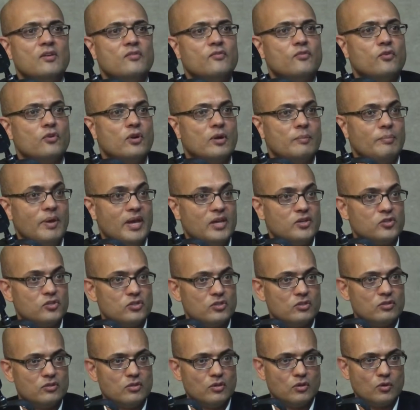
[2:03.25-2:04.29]
for a
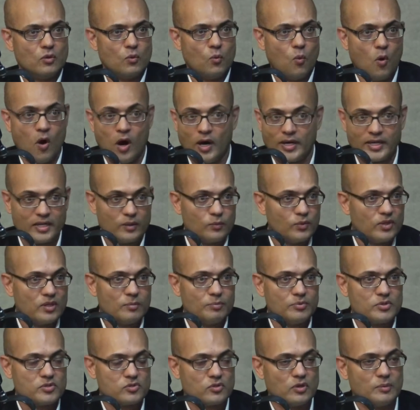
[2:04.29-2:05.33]
patient to walk in with a
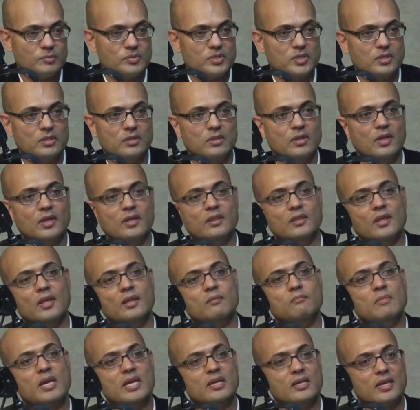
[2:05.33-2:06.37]
prescription and
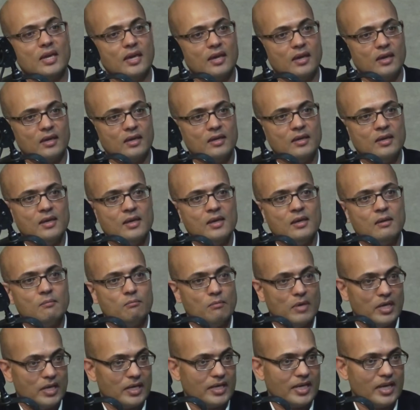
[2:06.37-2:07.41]
then make a
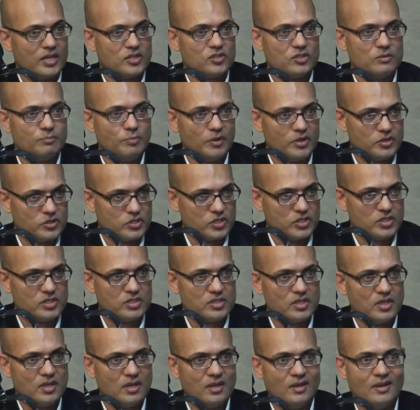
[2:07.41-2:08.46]
medication
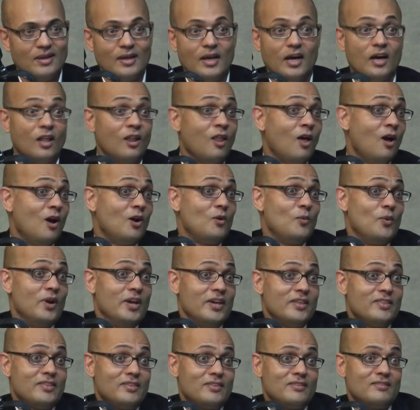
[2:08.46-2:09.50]
purchase along
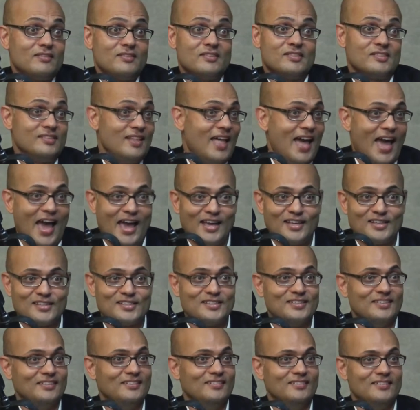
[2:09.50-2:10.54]
with
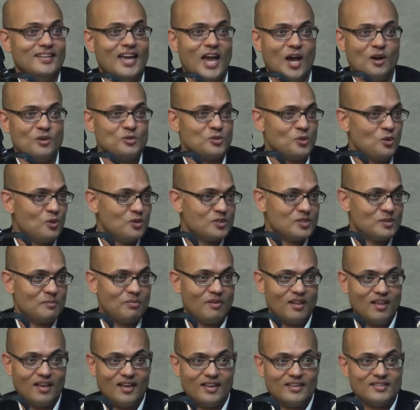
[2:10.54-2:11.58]
snacks and household
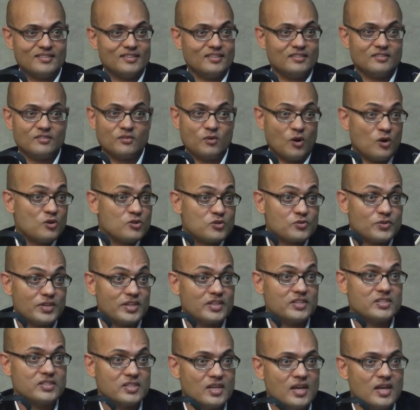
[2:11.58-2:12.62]
supplies and groceries.